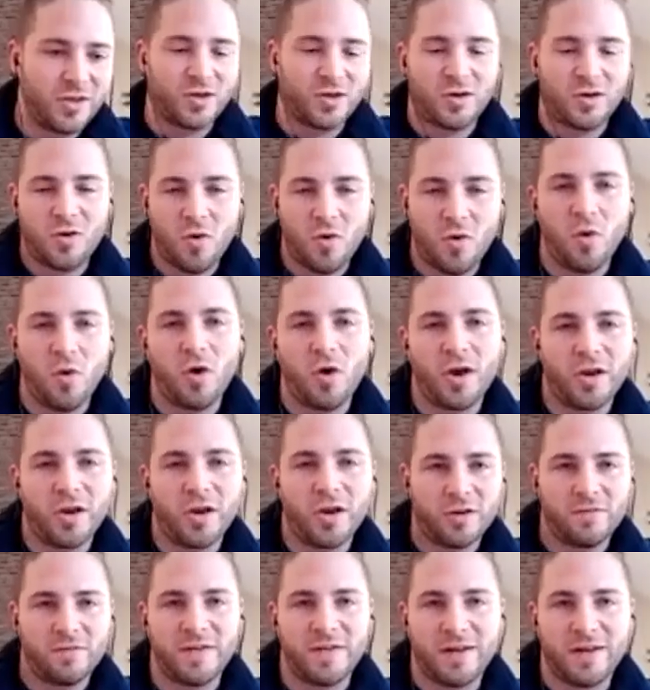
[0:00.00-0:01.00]
your core
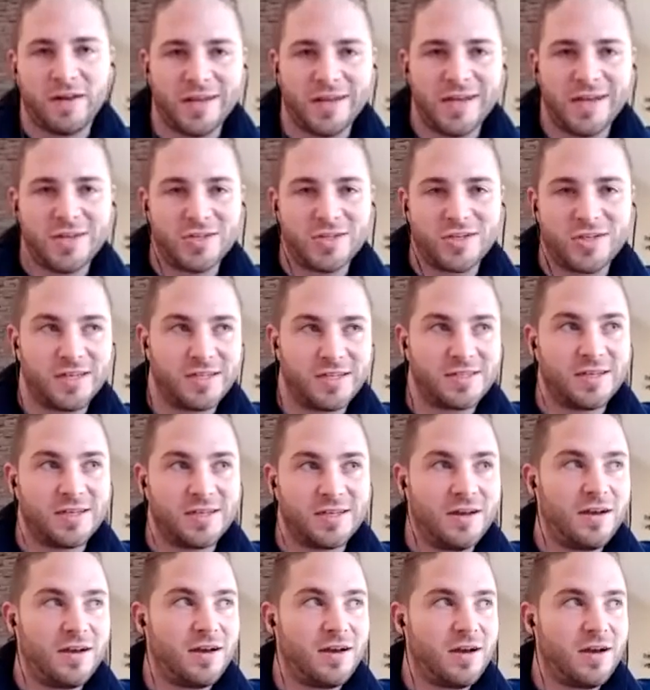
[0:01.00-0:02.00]
and your foundation is,
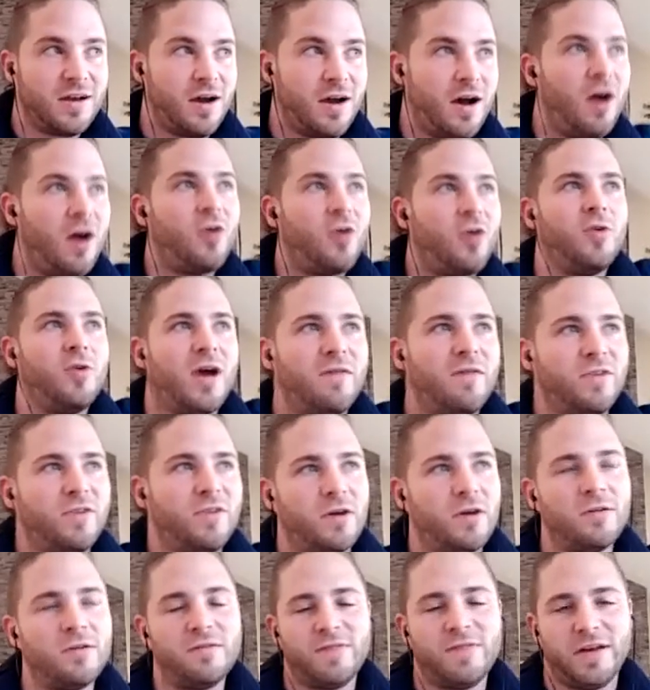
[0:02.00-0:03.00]
oh, you have
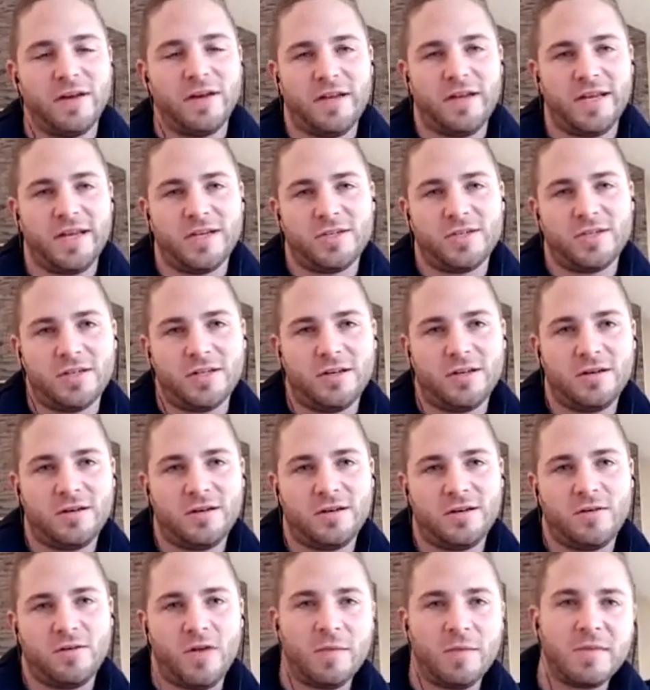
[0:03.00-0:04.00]
your own foundation.
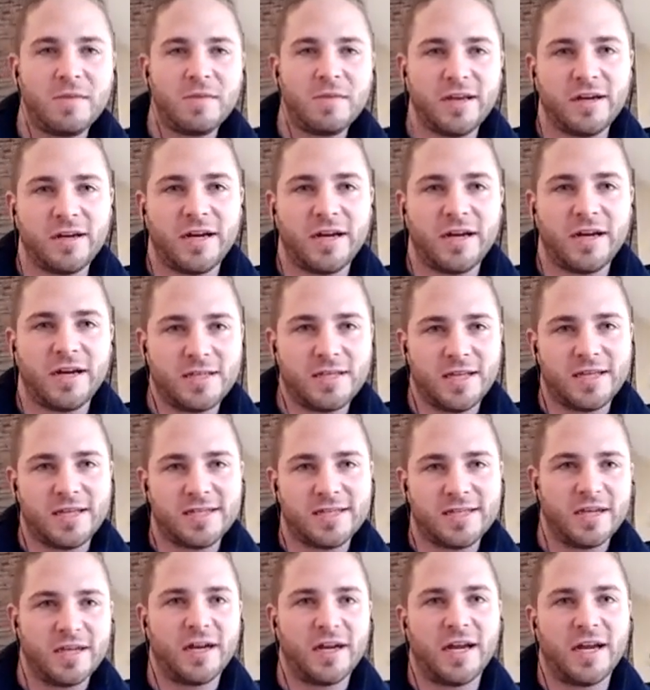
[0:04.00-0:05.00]
Well, I'm curious.
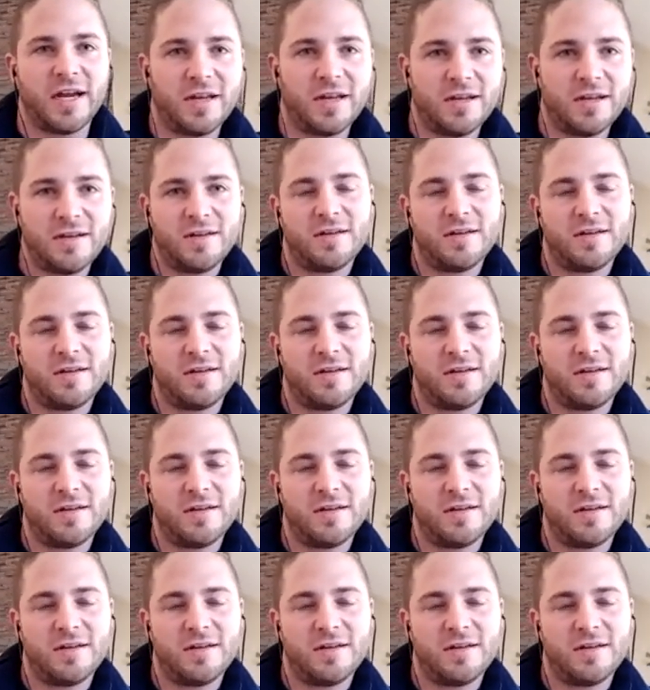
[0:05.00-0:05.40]
Let's hear it.